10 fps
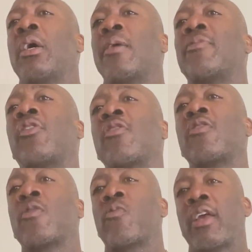Let me tell you
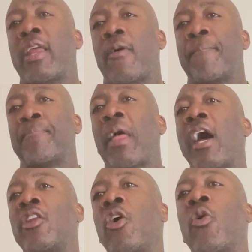something right now. I
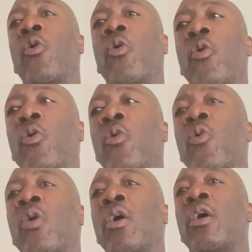
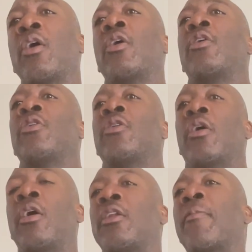know,
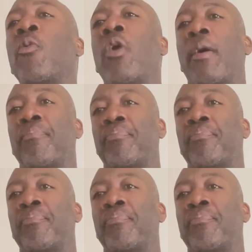number one,